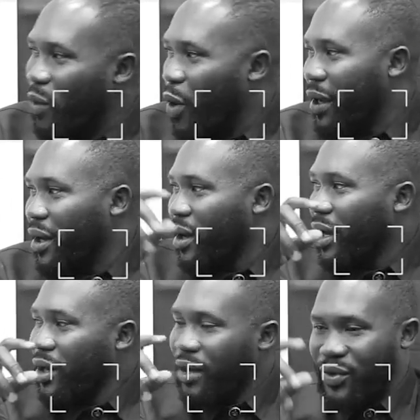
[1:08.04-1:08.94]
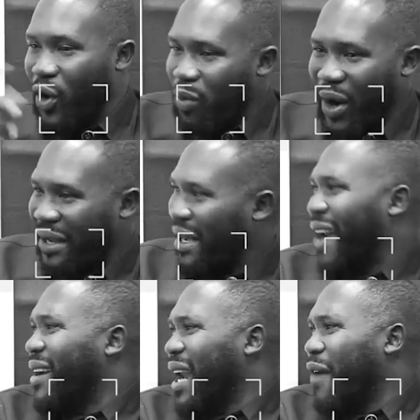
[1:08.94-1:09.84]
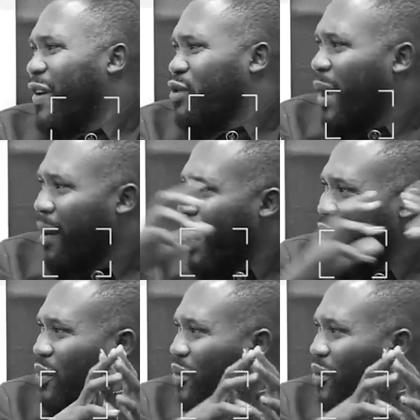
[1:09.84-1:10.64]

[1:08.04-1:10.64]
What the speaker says: Choboy. And then I'm for so many basso.